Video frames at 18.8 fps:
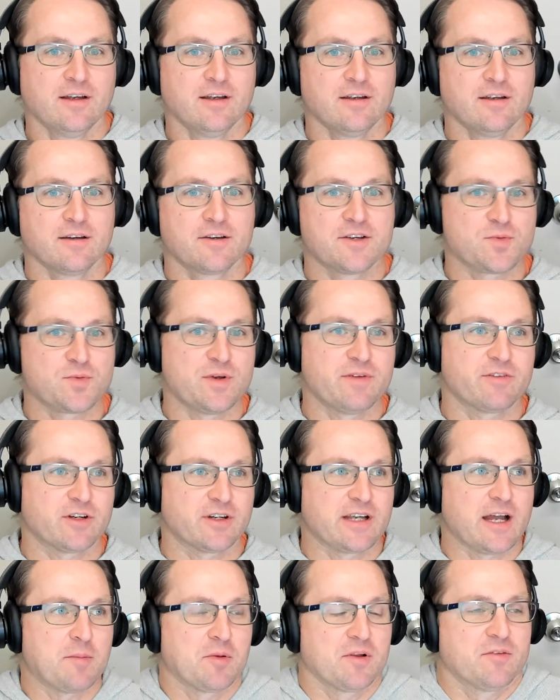Because we've got a
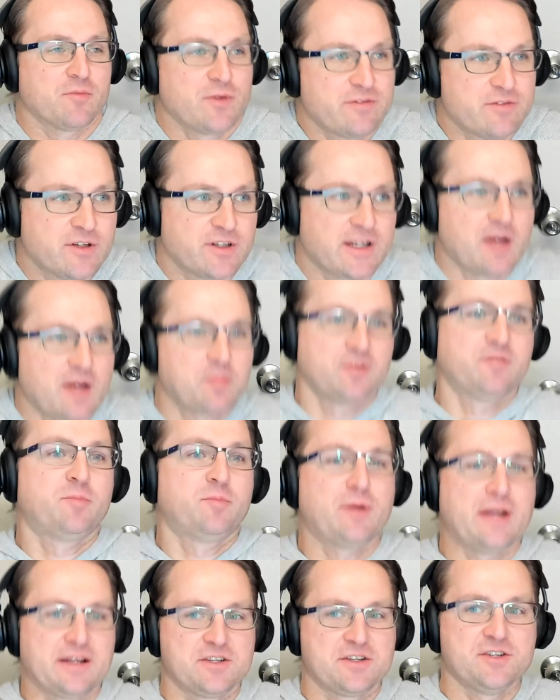couple of
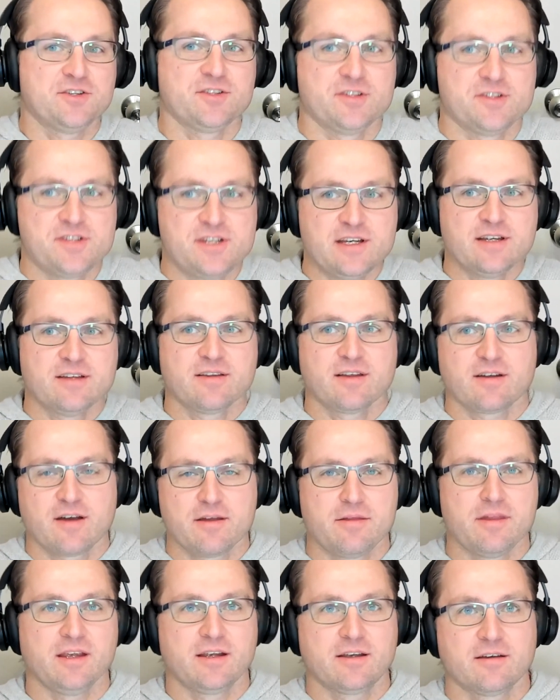practitioners here that I
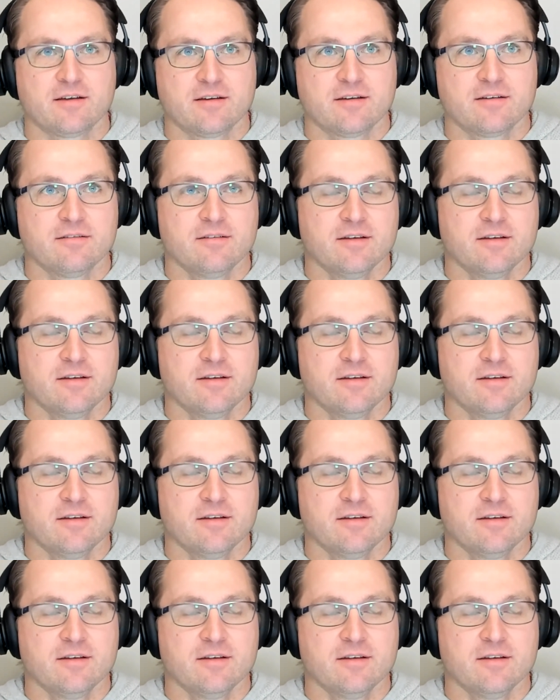think are